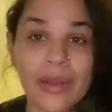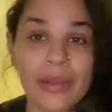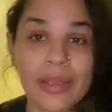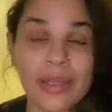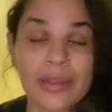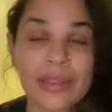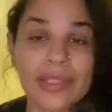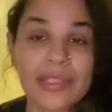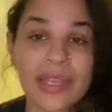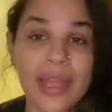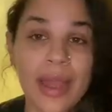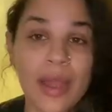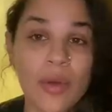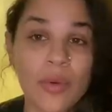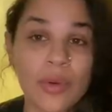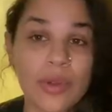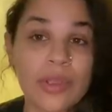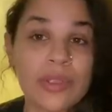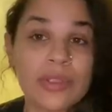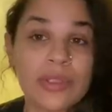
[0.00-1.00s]
of like the
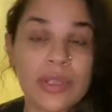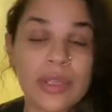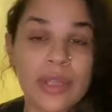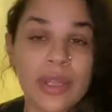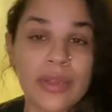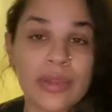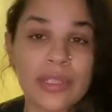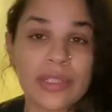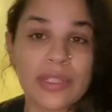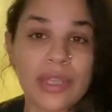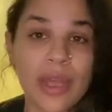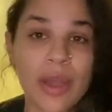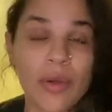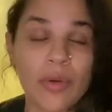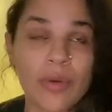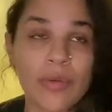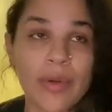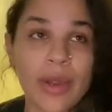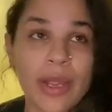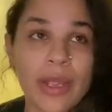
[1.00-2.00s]
tower. He's looking at the
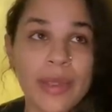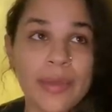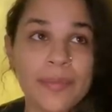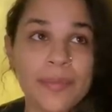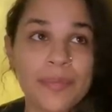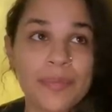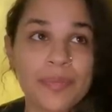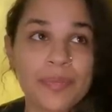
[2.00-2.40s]
tower, right?